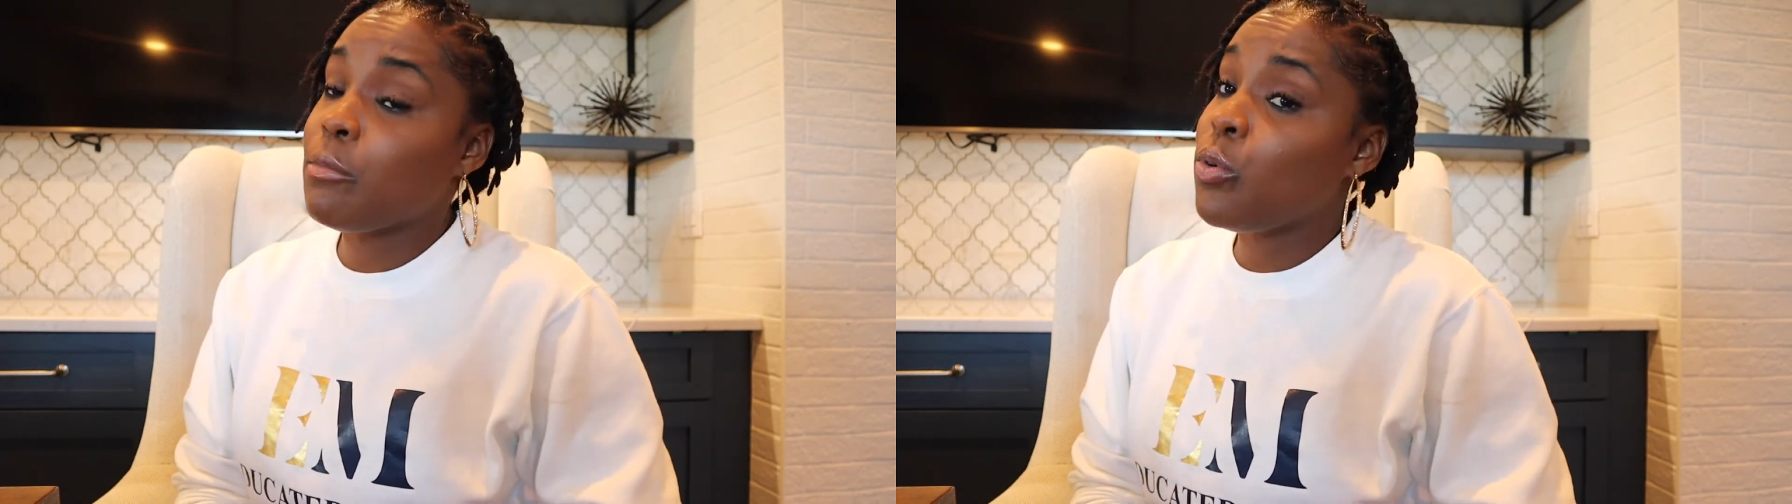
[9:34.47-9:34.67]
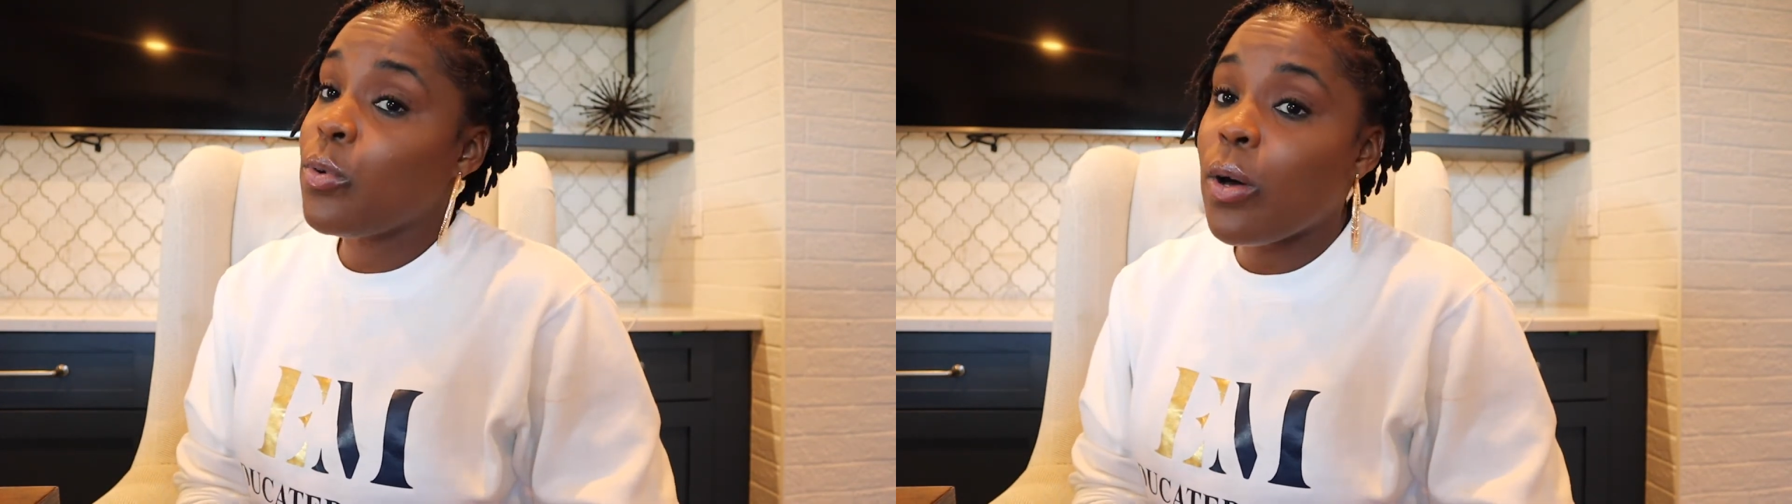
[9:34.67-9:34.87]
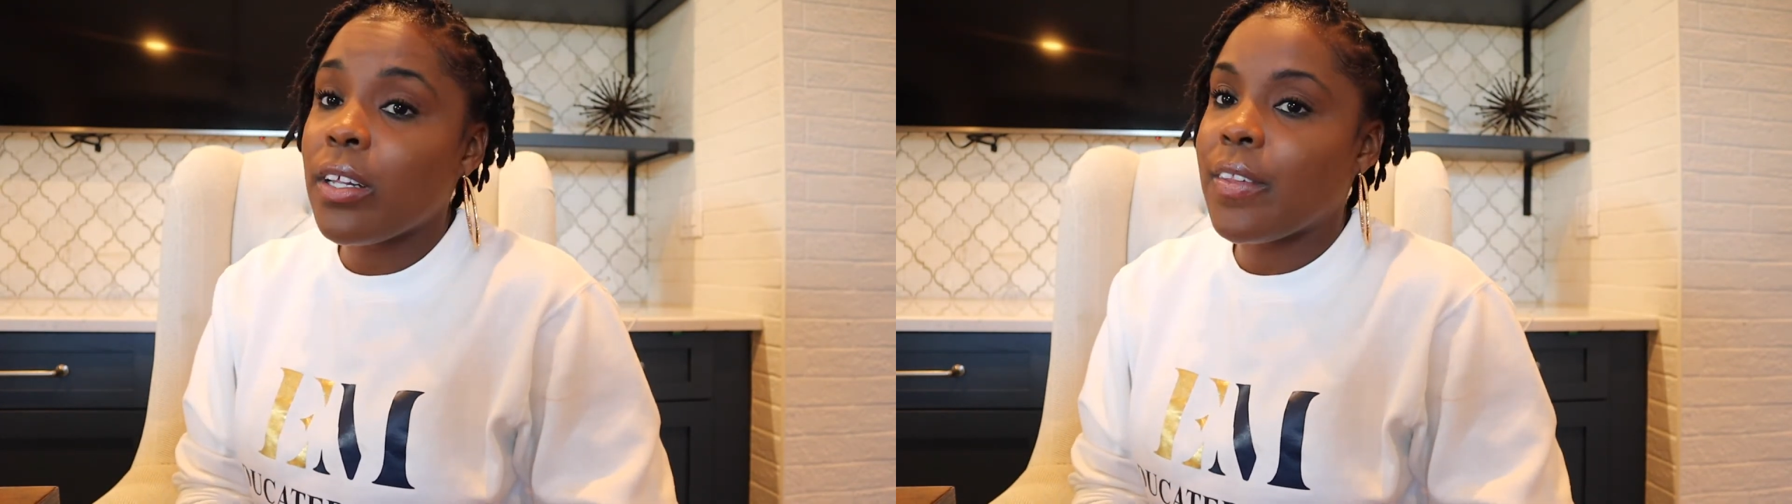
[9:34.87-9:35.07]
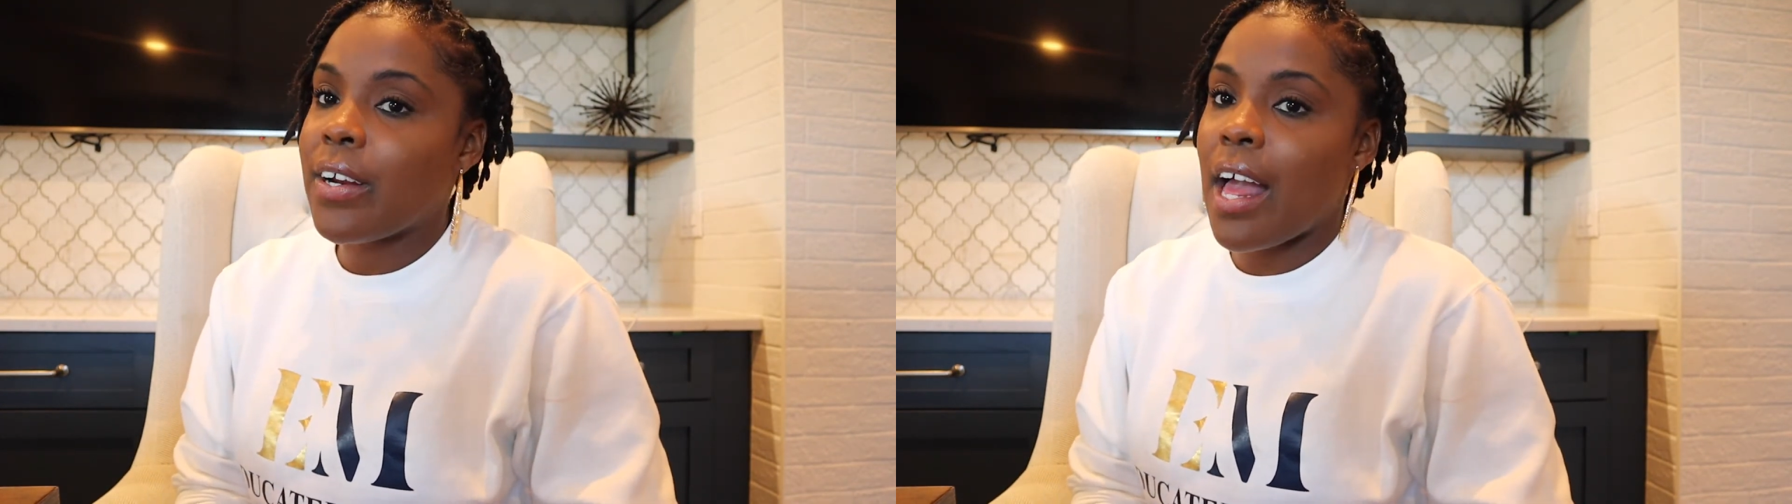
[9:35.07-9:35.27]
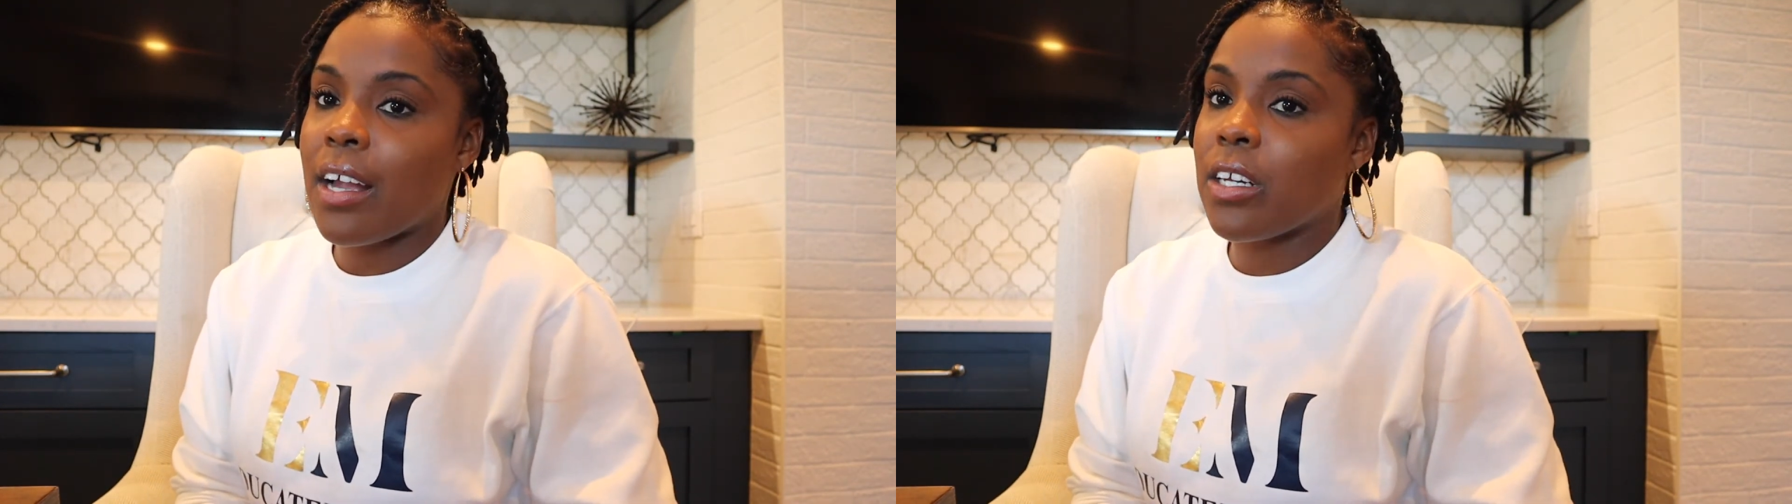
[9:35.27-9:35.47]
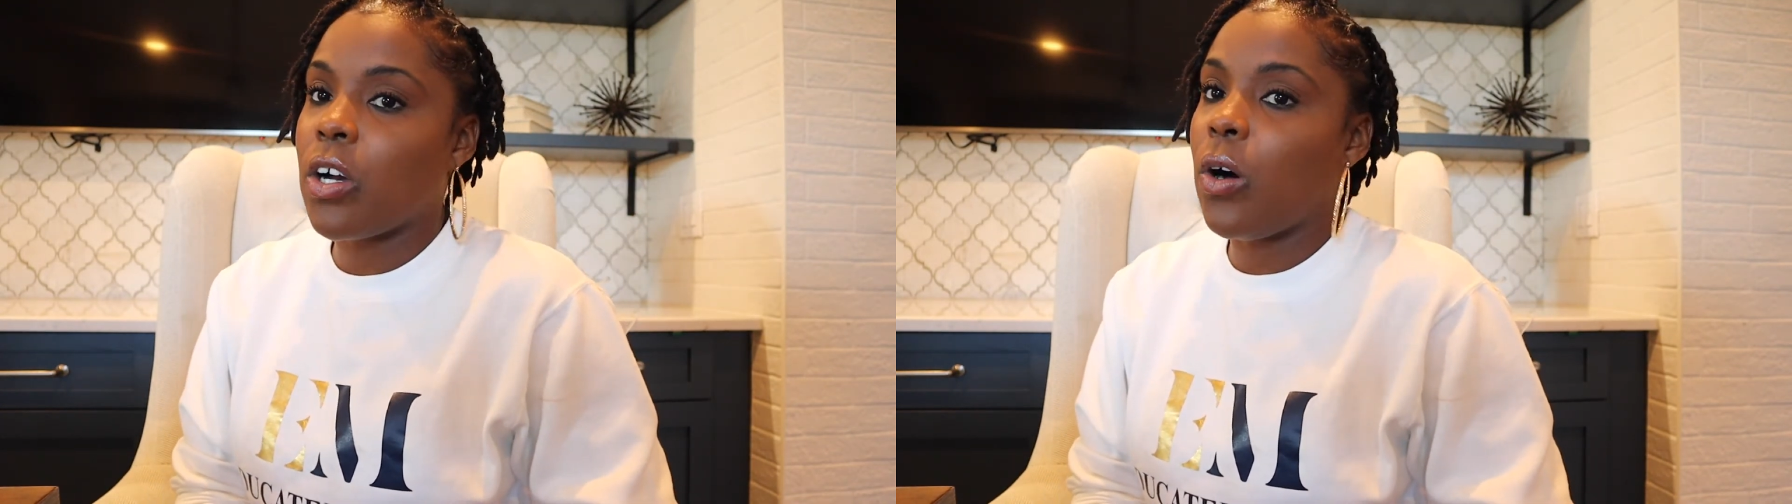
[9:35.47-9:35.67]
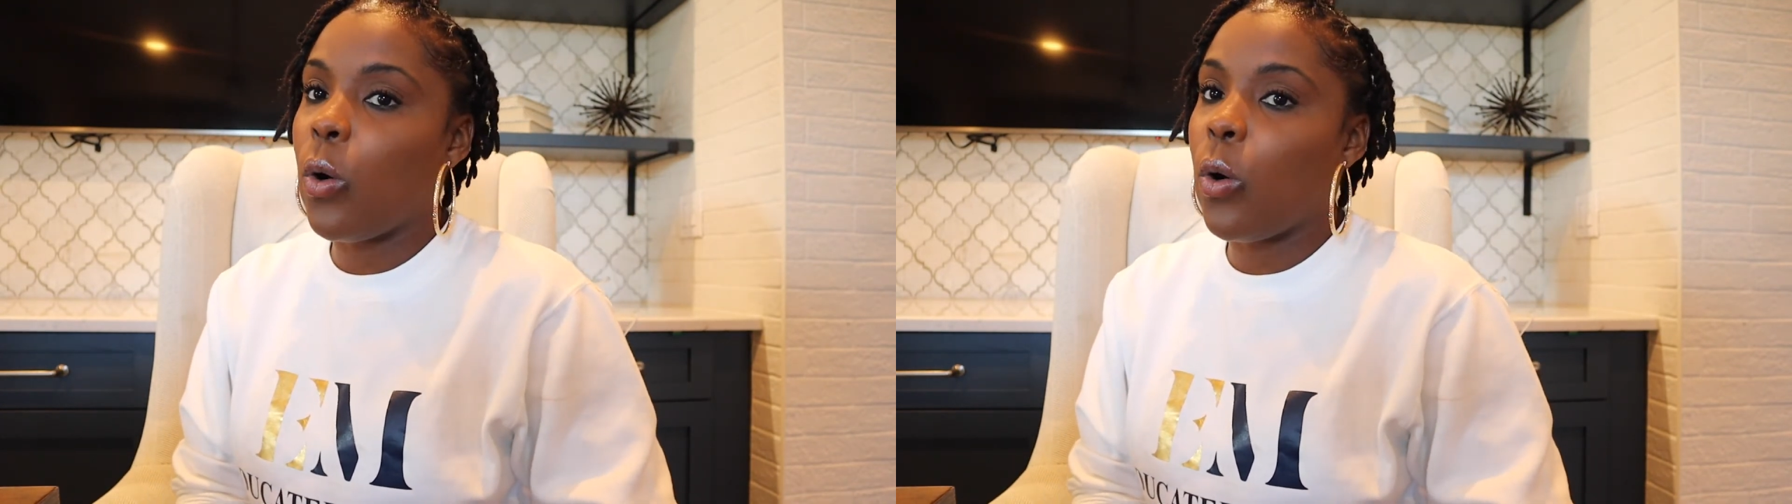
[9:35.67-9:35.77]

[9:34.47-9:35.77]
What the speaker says: you know that they're not going to go